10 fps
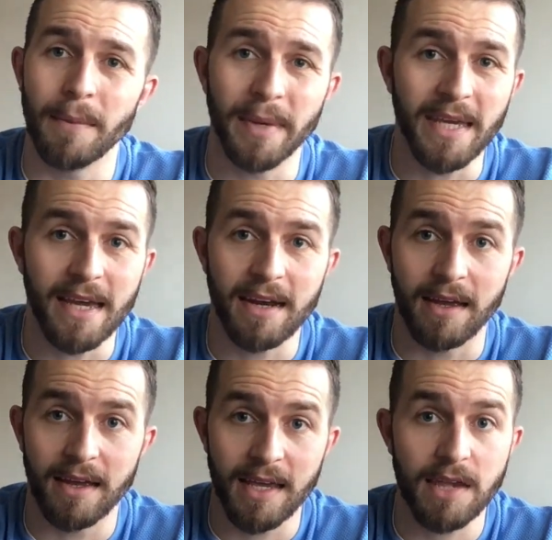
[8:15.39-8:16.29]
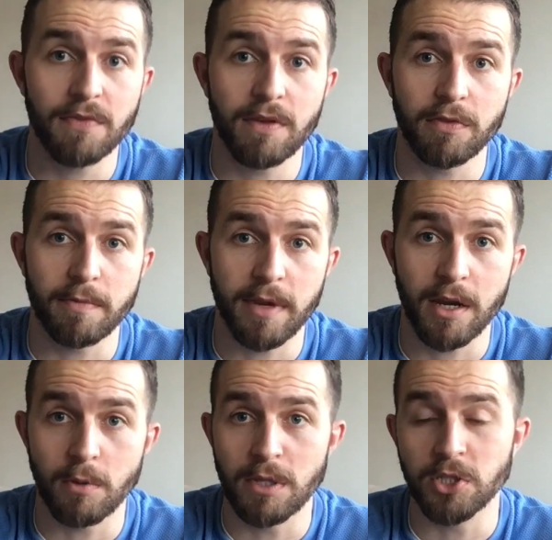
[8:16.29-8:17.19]
a beginner even if you've been
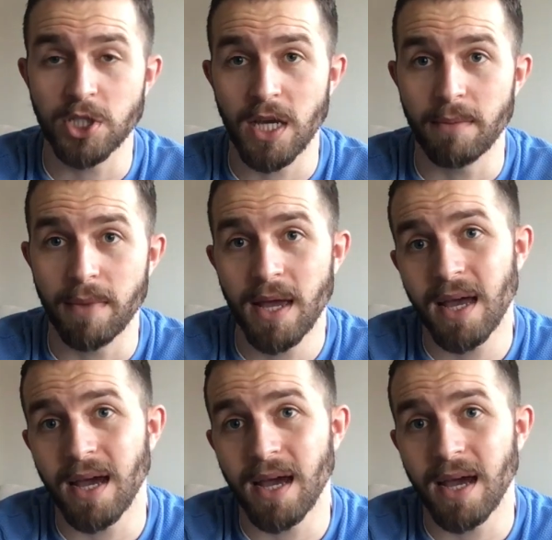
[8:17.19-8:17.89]
going to the gym